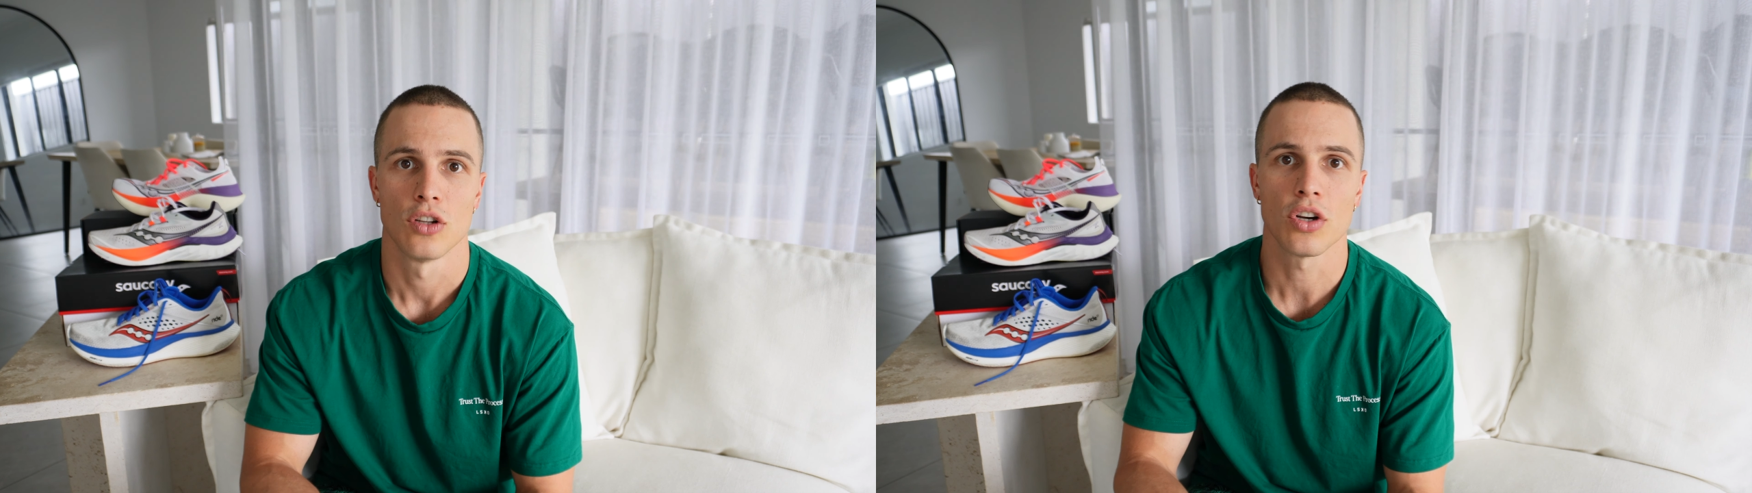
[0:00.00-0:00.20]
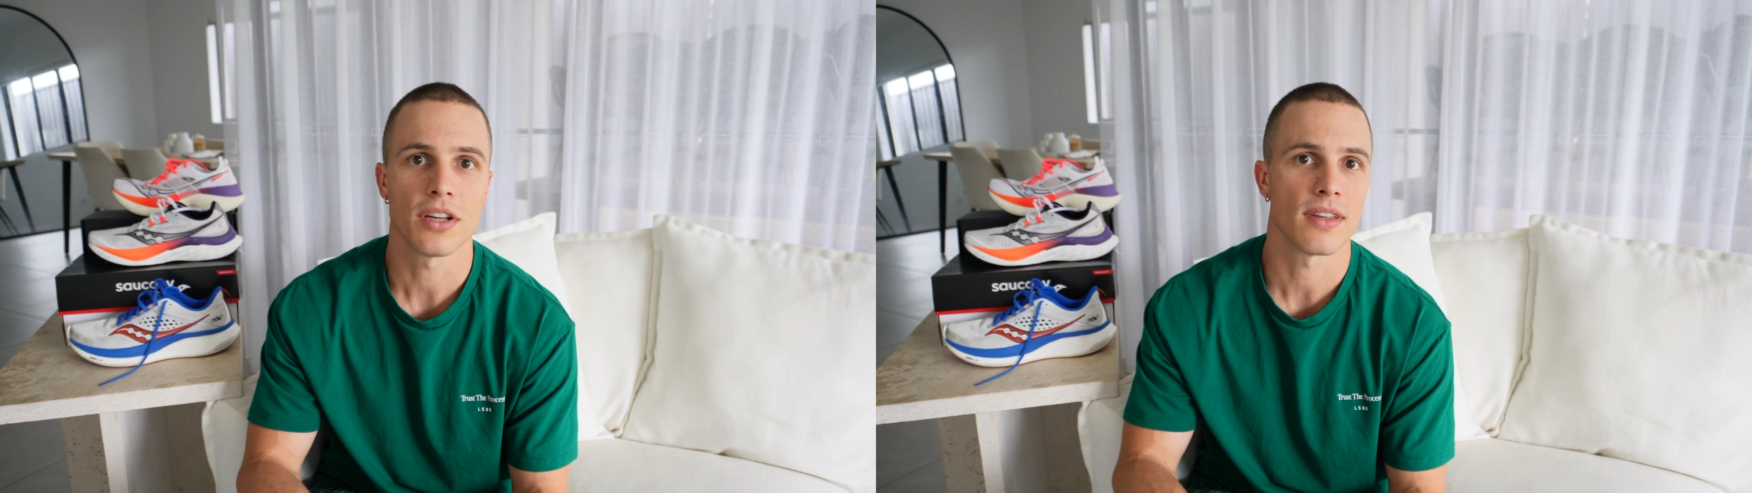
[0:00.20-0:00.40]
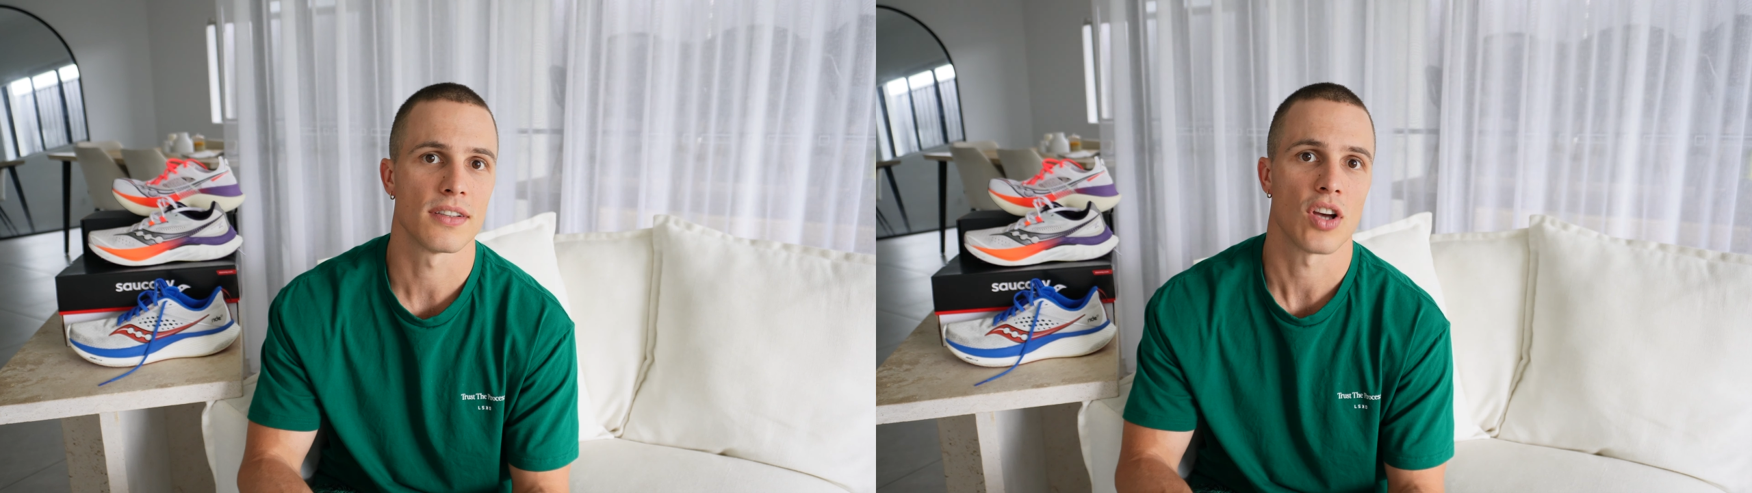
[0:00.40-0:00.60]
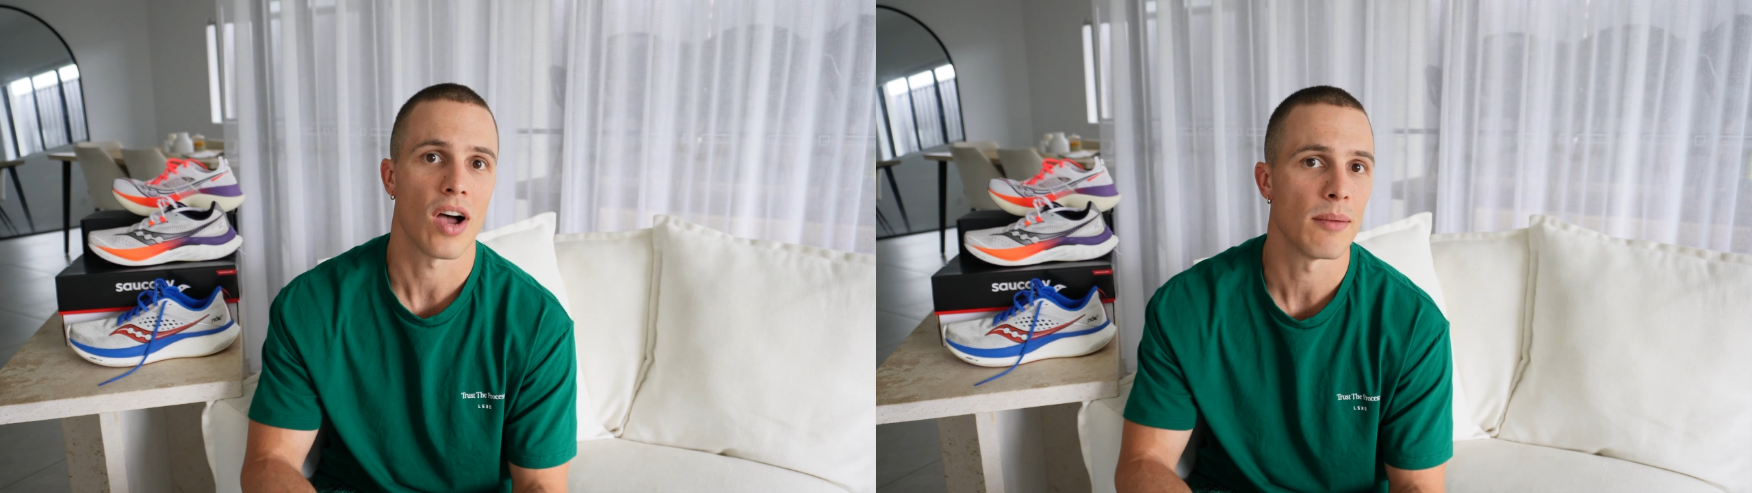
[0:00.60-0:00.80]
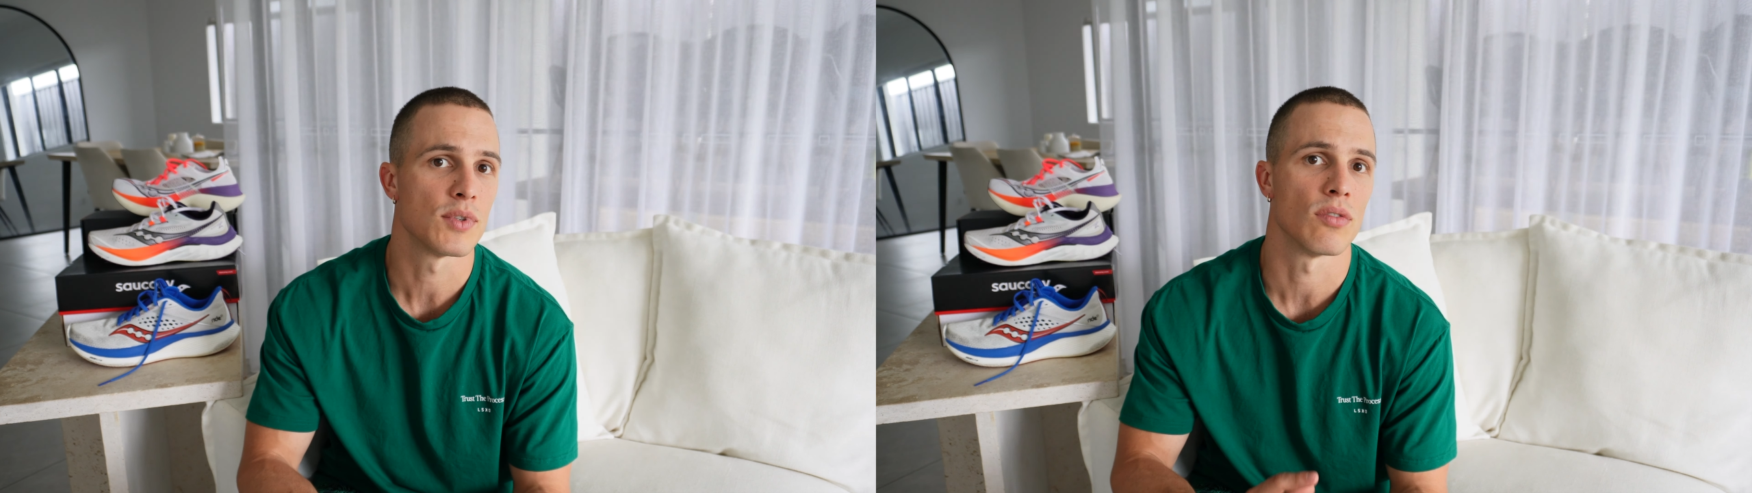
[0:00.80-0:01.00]
Look at the
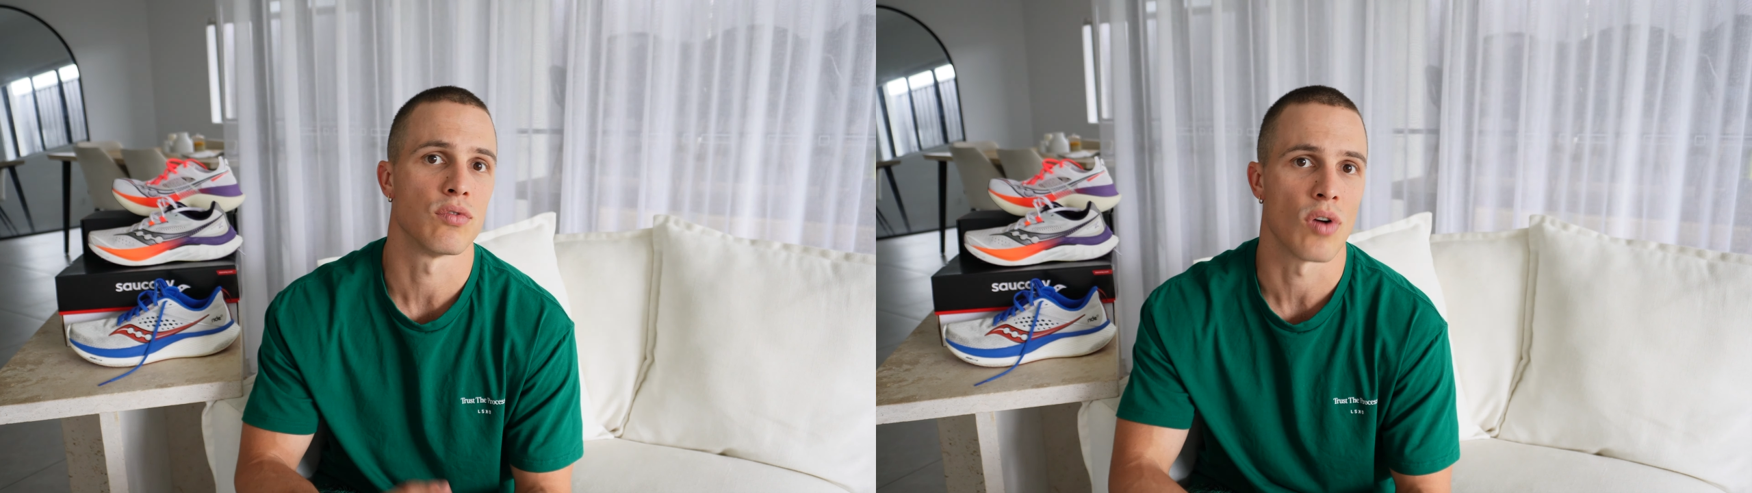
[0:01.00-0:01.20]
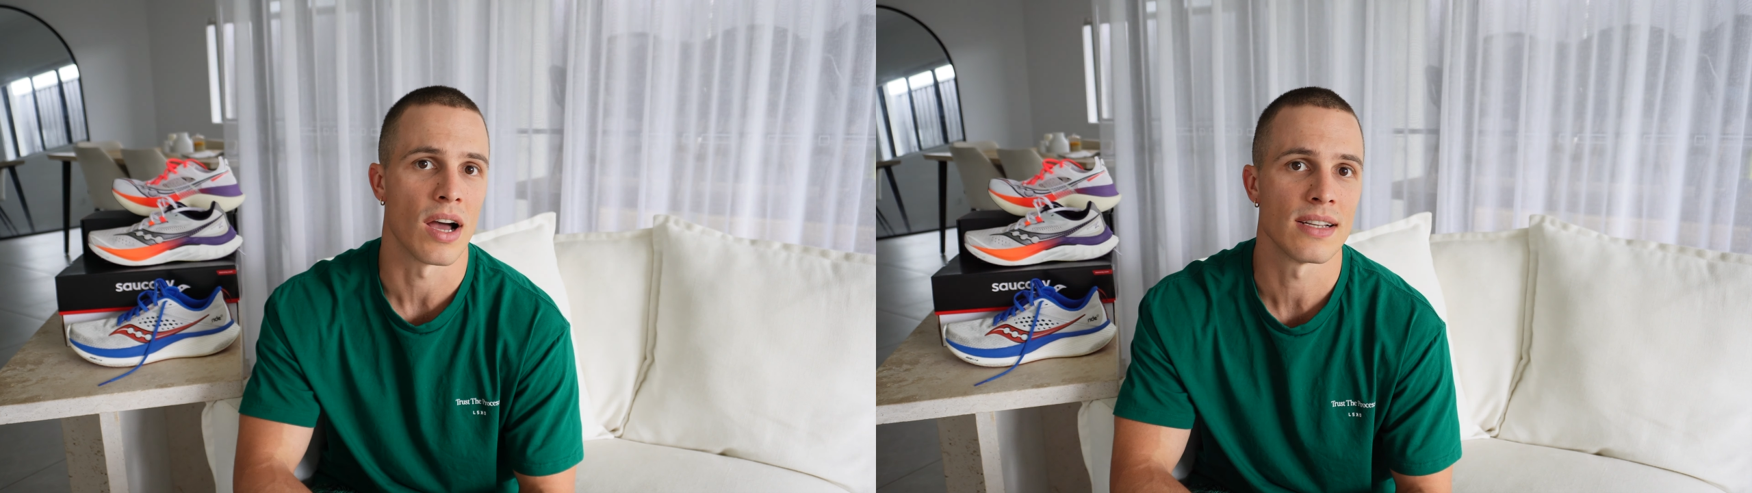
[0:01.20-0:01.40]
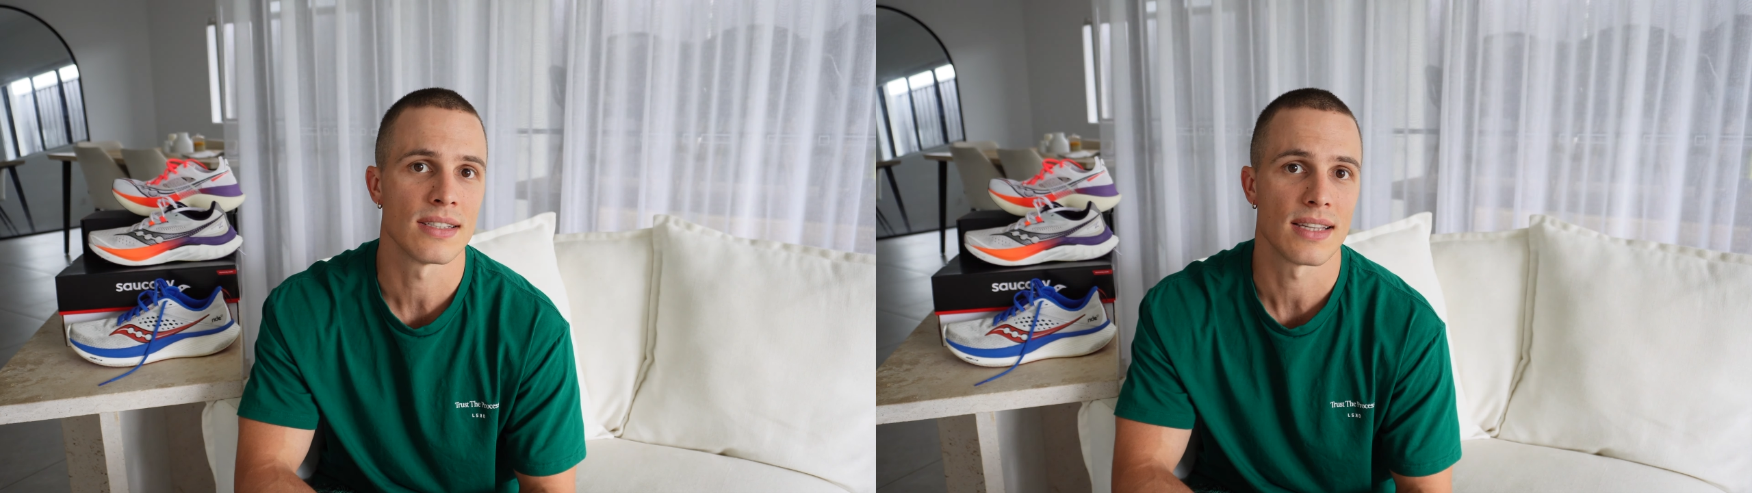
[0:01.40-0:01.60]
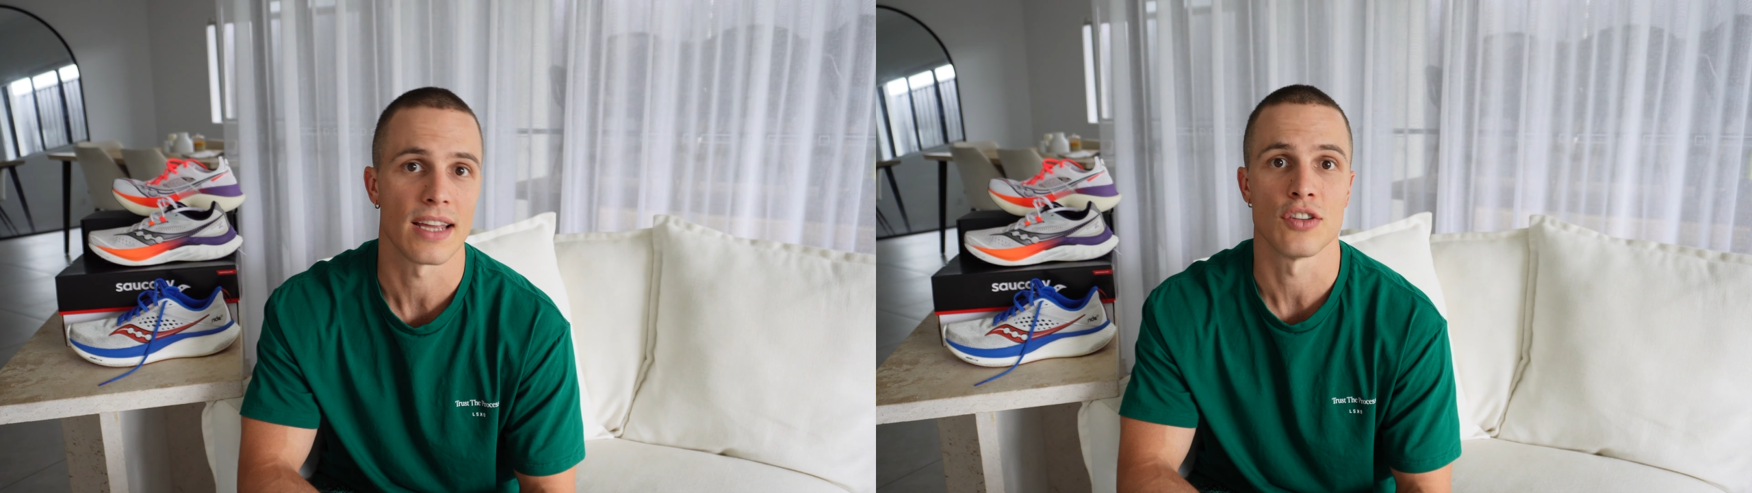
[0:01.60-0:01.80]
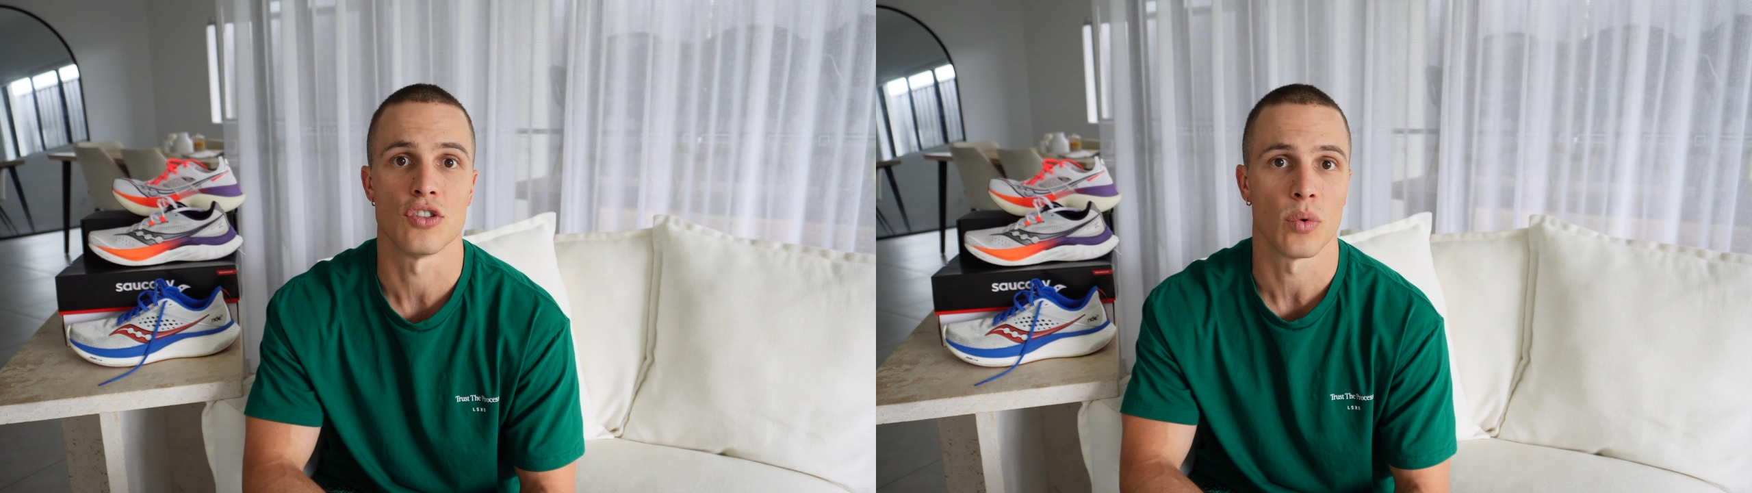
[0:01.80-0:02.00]
types of runs
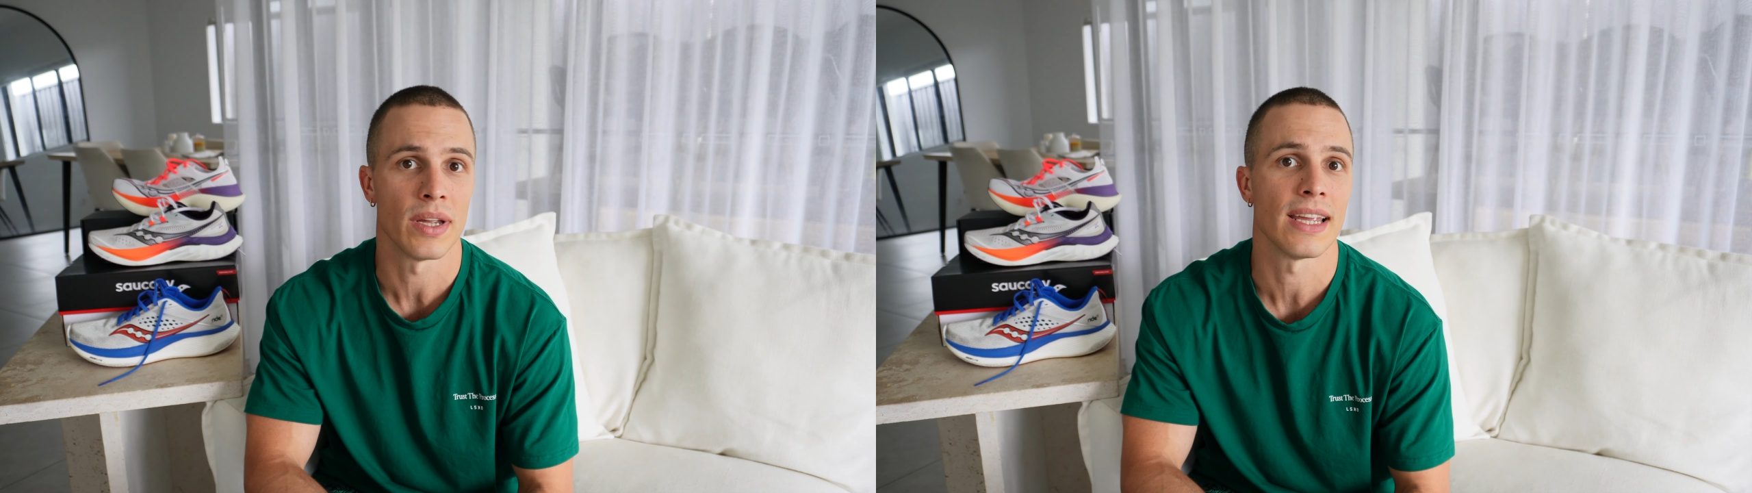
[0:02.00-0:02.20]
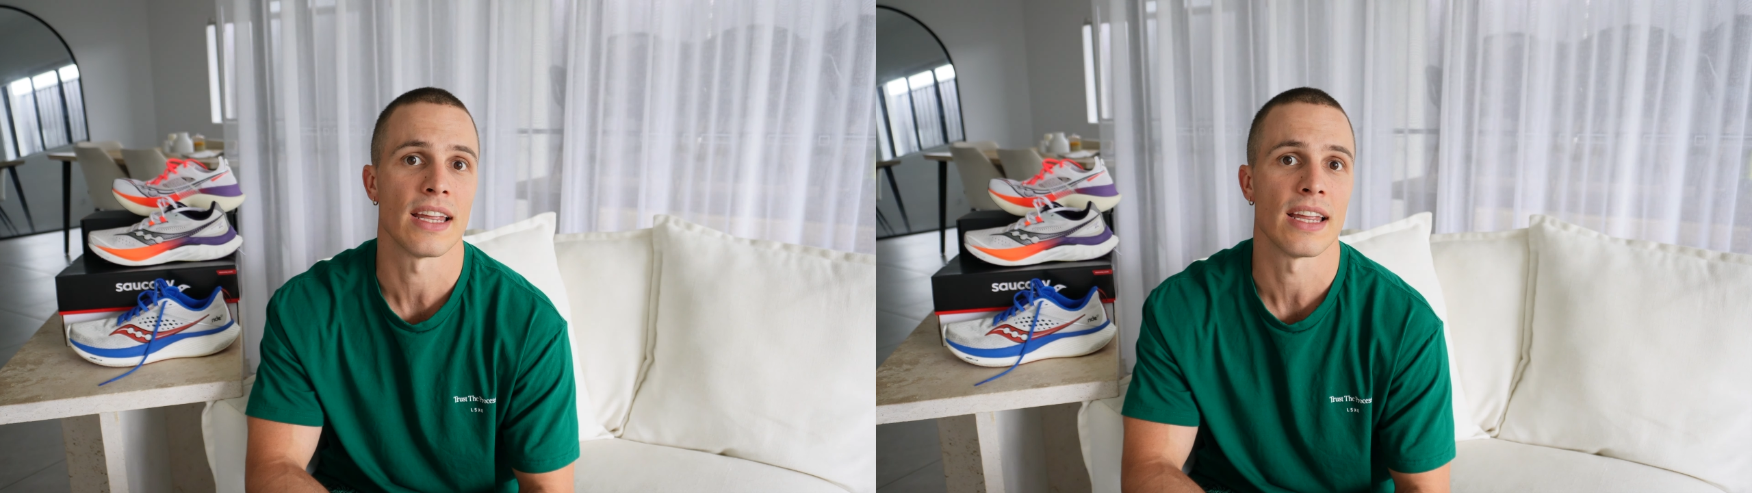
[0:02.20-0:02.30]
that you're doing